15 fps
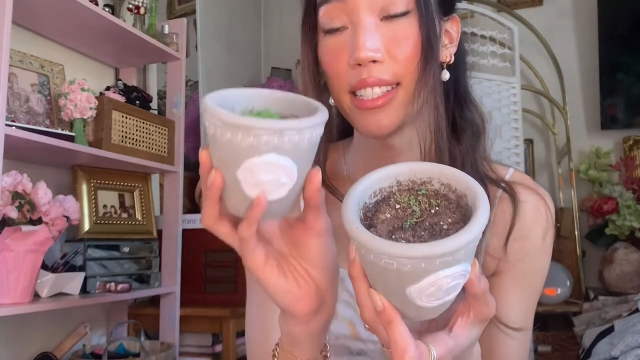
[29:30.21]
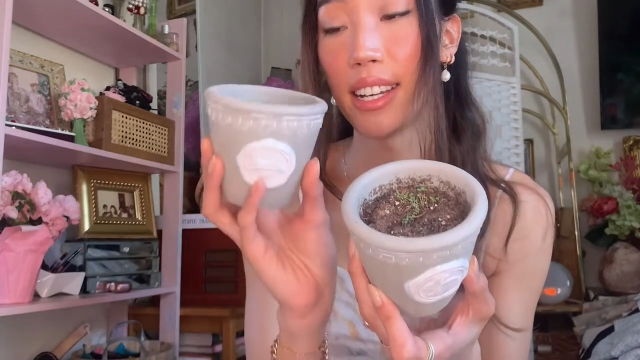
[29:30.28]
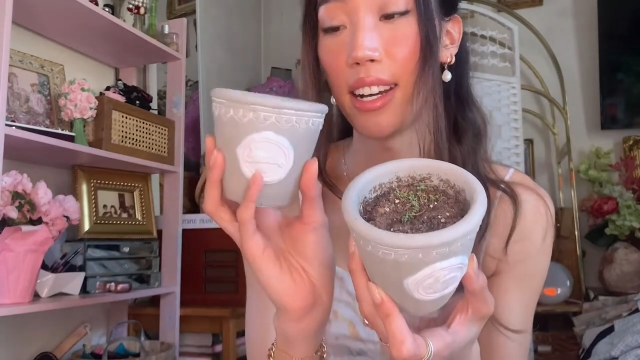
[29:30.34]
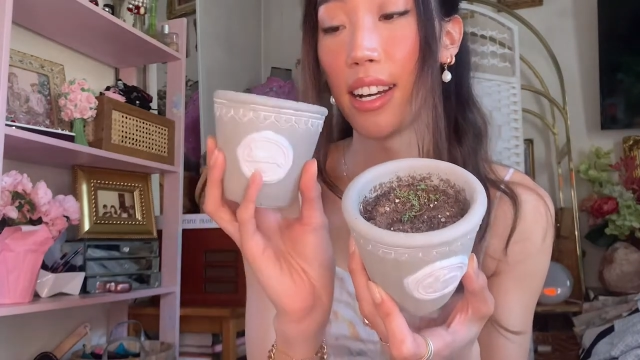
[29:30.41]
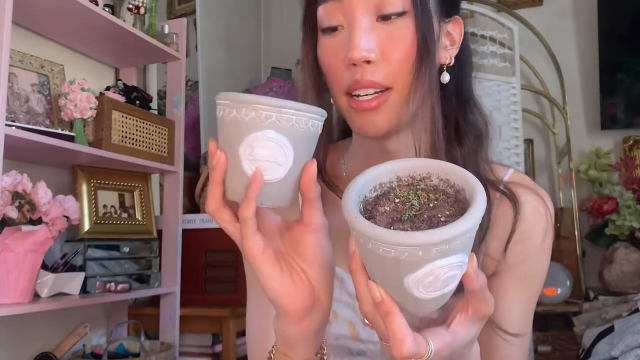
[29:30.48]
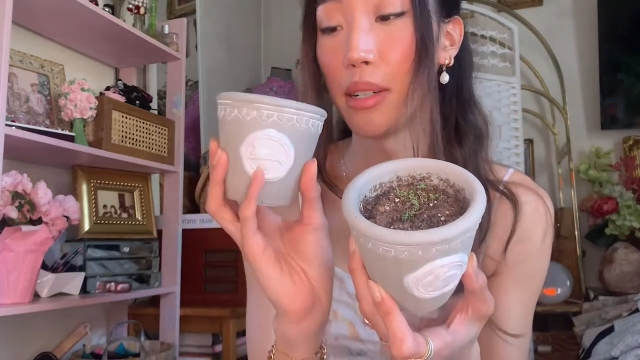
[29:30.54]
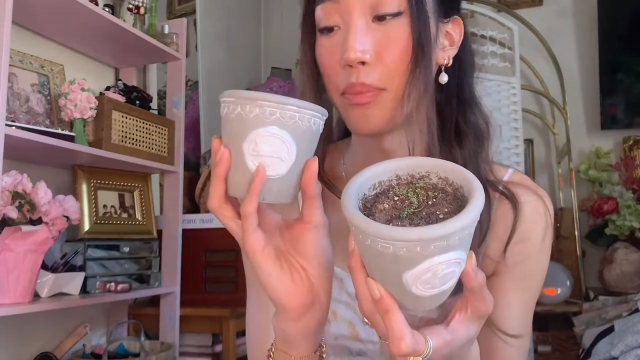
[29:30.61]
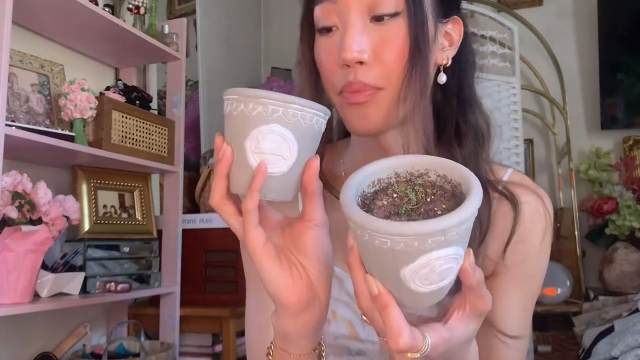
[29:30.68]

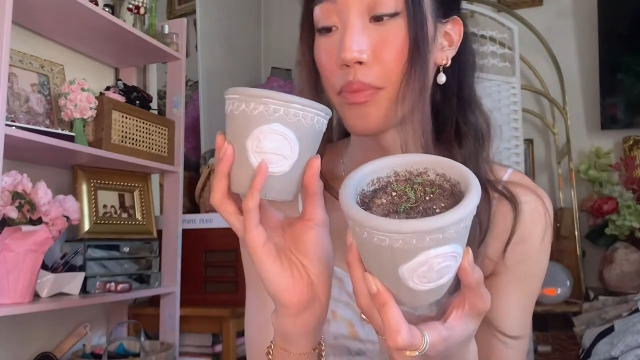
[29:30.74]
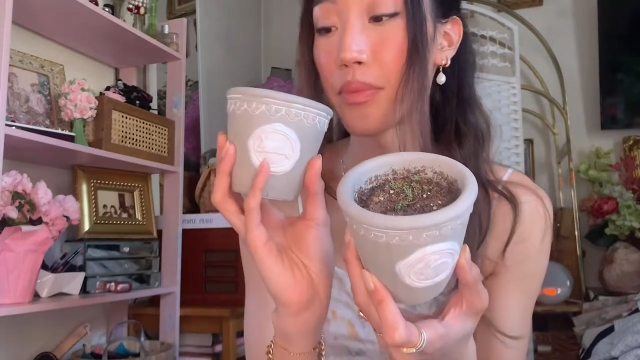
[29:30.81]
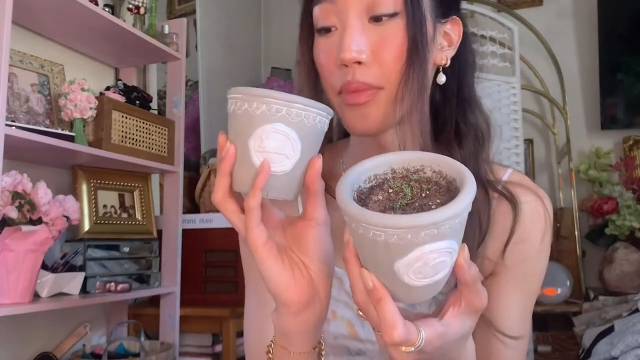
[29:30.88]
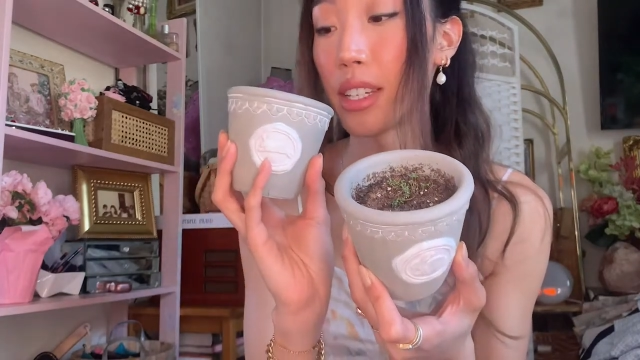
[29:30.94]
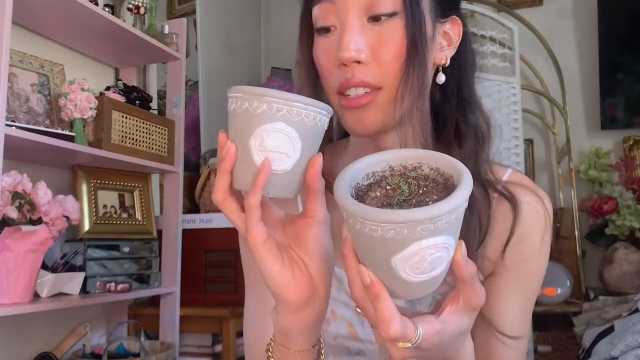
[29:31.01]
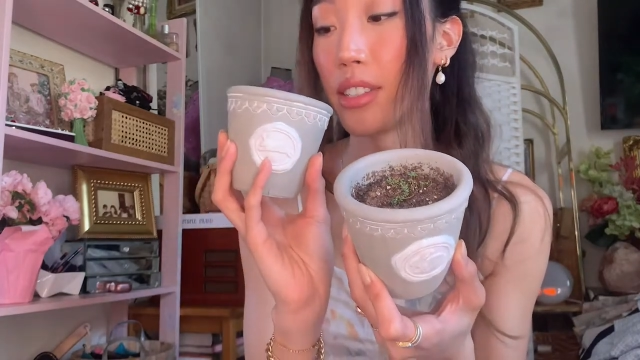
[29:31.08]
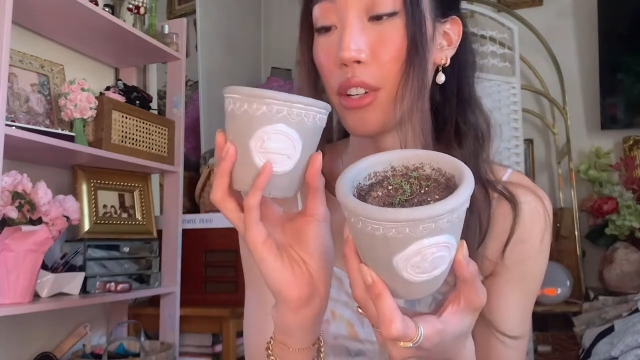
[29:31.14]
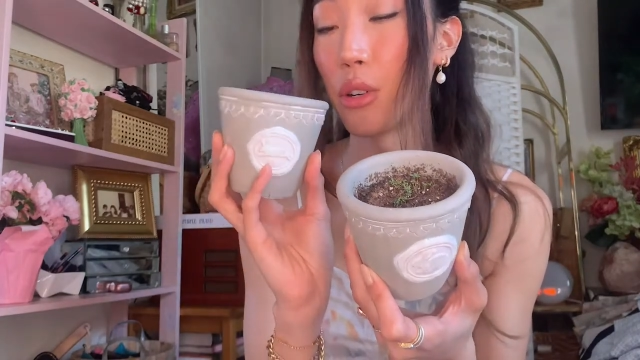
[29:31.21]

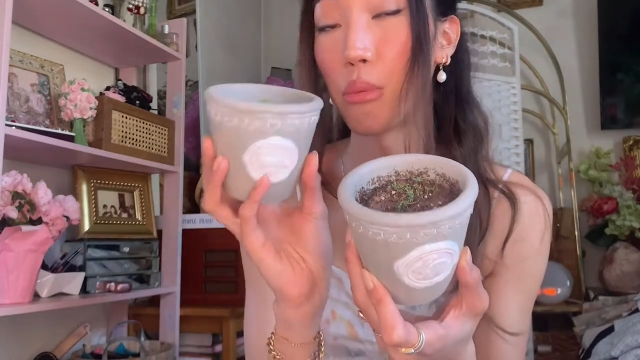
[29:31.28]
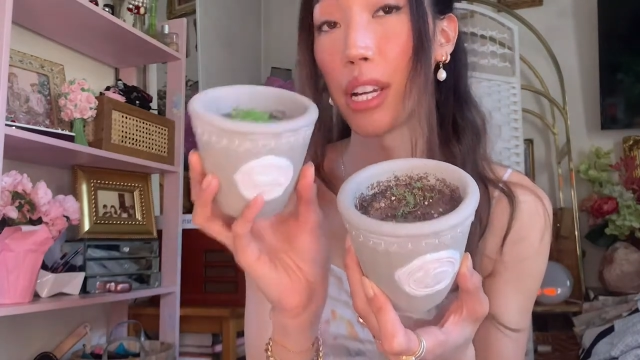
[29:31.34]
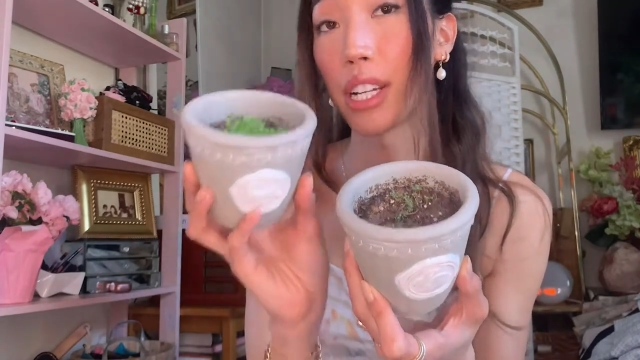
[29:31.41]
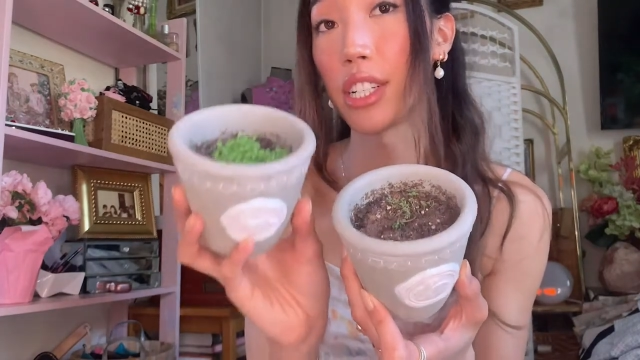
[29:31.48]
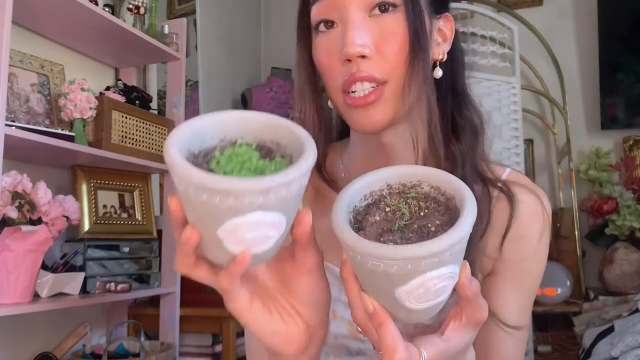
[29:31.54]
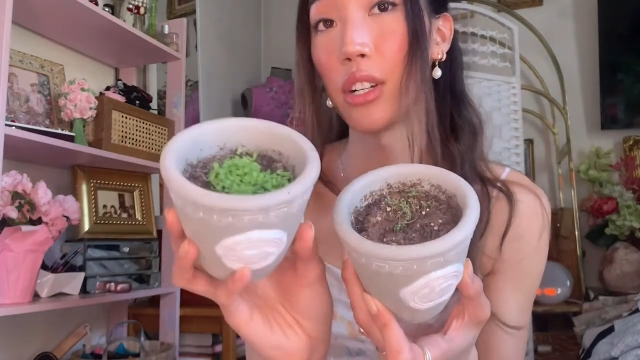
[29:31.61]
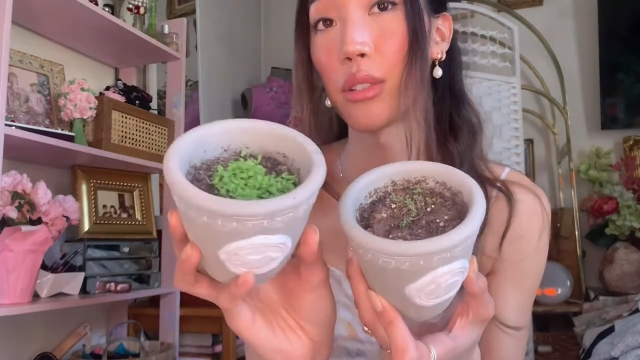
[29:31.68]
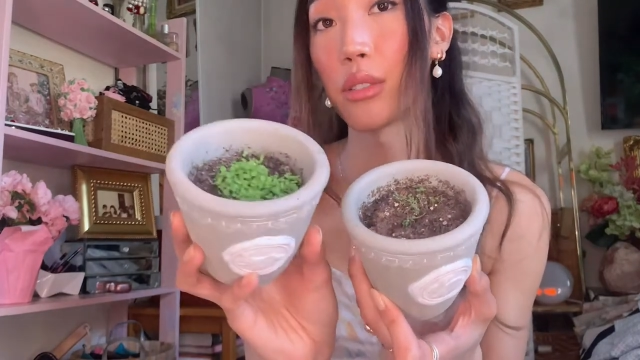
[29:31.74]
The
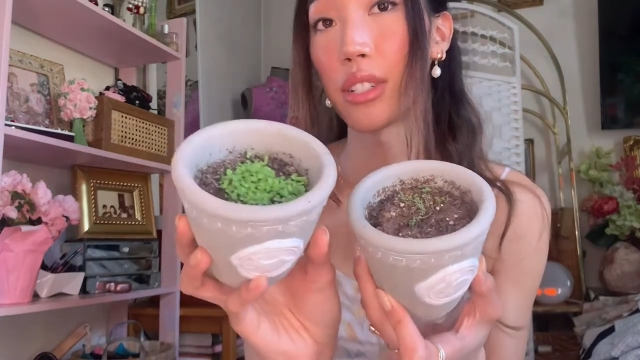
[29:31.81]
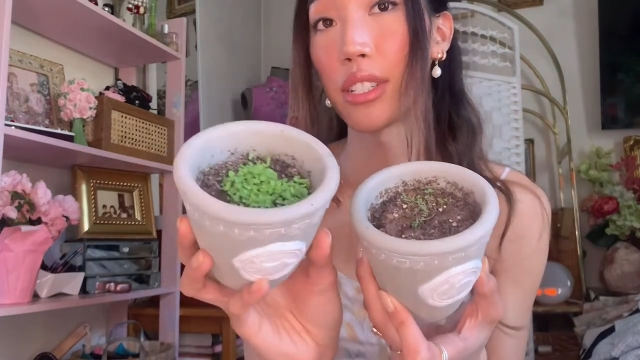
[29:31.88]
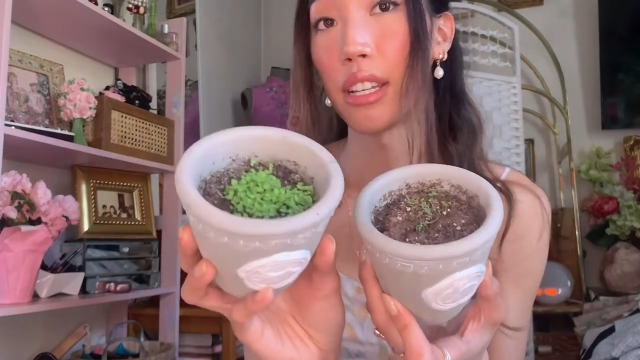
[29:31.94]
oreganos are